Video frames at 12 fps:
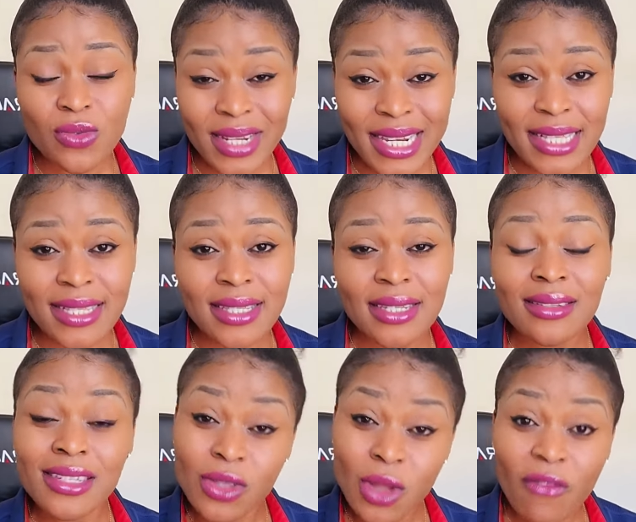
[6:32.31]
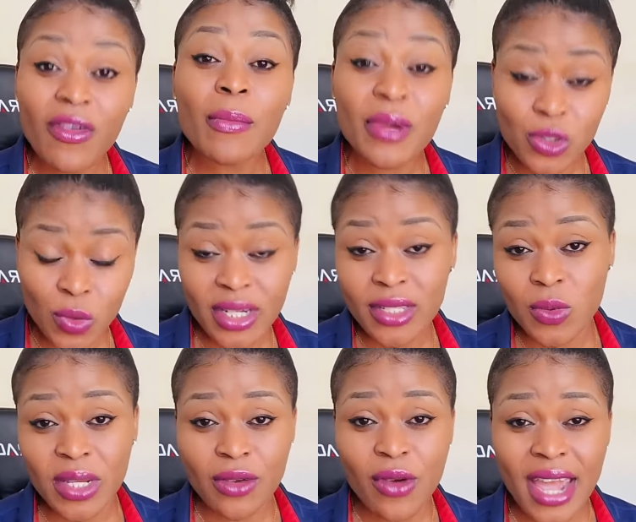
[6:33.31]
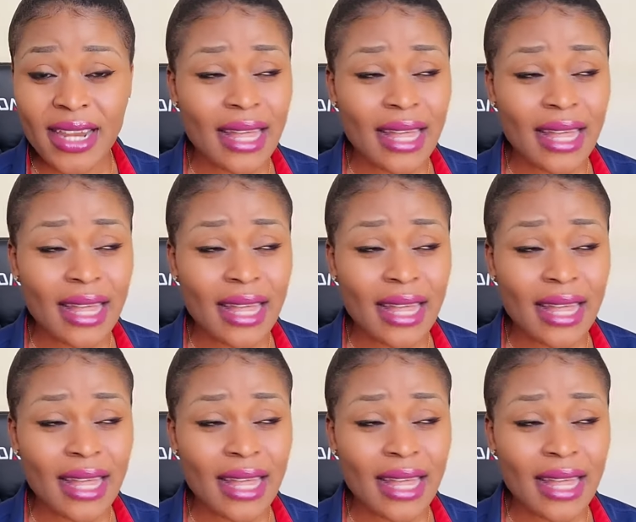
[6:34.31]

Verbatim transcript: released in November twenty twenty, right?